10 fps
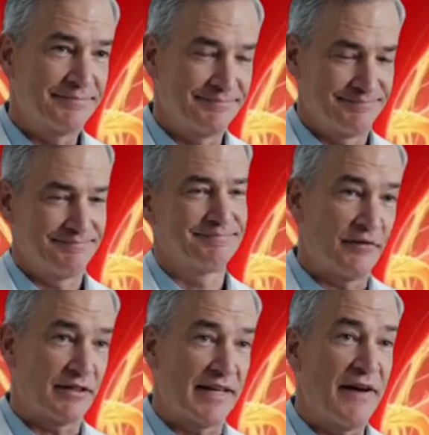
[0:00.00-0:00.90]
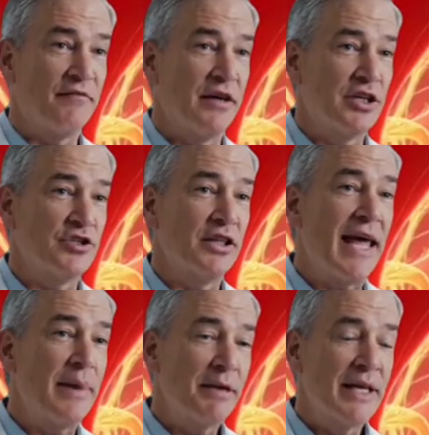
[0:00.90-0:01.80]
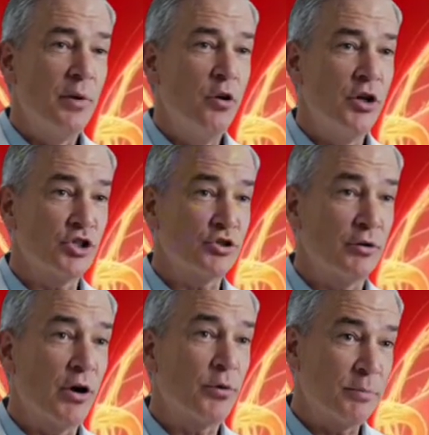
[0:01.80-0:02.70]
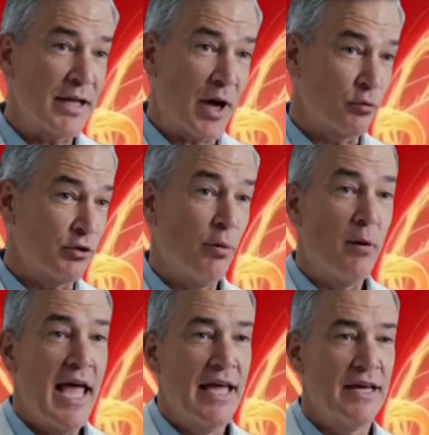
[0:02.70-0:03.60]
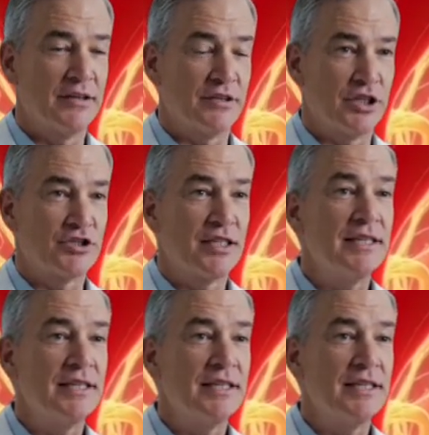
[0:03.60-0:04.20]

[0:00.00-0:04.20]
improves venous return, and reduces pressure on the pelvic veins.